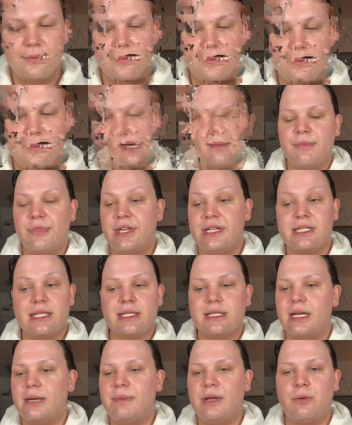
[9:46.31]
Um, this
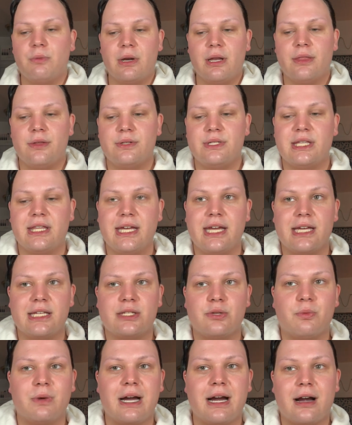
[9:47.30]
is gonna be one of those
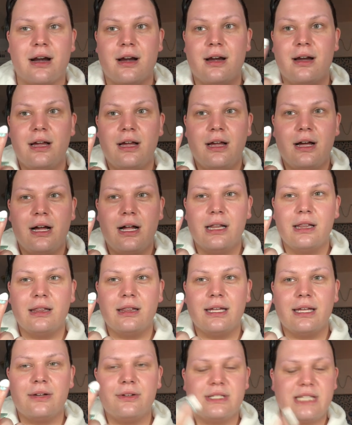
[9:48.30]
things where a
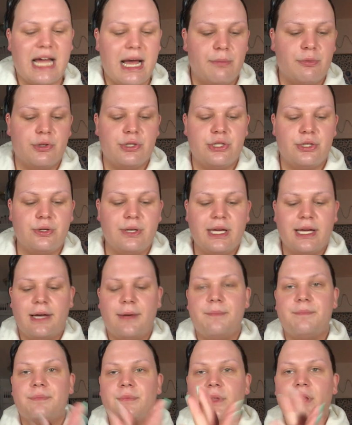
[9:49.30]
little dab will do ya.